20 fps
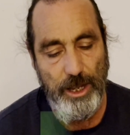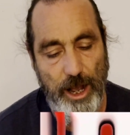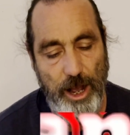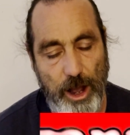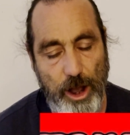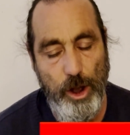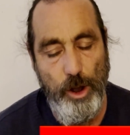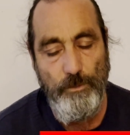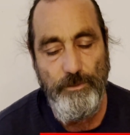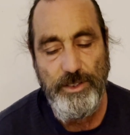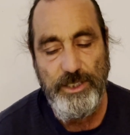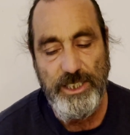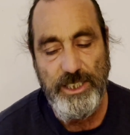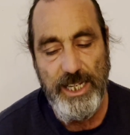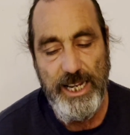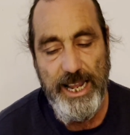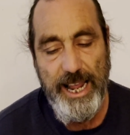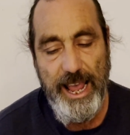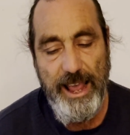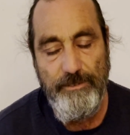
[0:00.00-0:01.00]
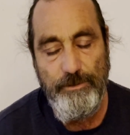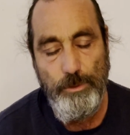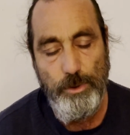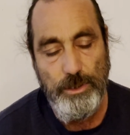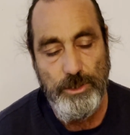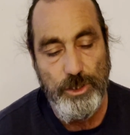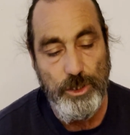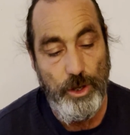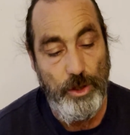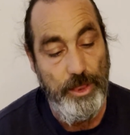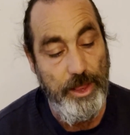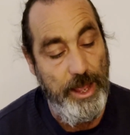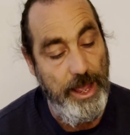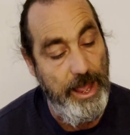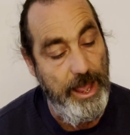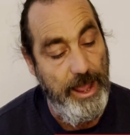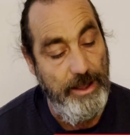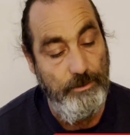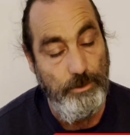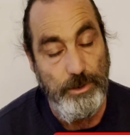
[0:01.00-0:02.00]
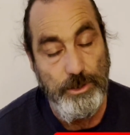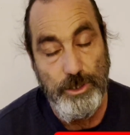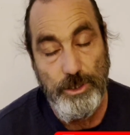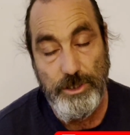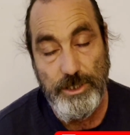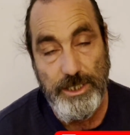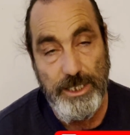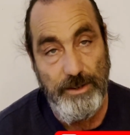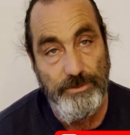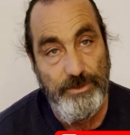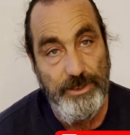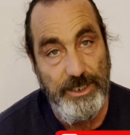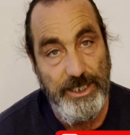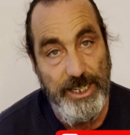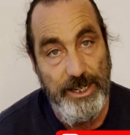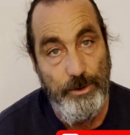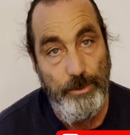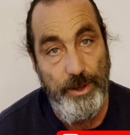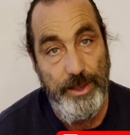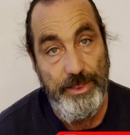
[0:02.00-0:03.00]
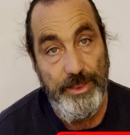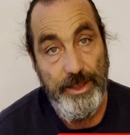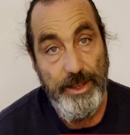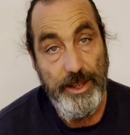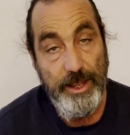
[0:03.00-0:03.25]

Obviously, everyone's got stuff to deal with.